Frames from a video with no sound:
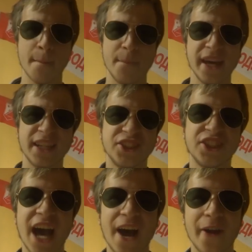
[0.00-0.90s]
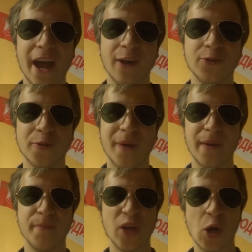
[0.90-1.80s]
Big shout out to
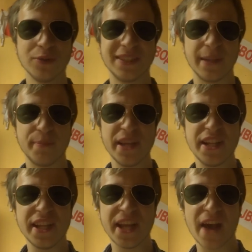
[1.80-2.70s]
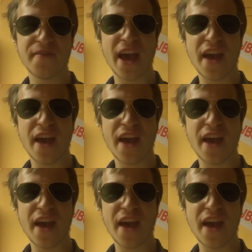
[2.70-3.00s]
my bros at BTF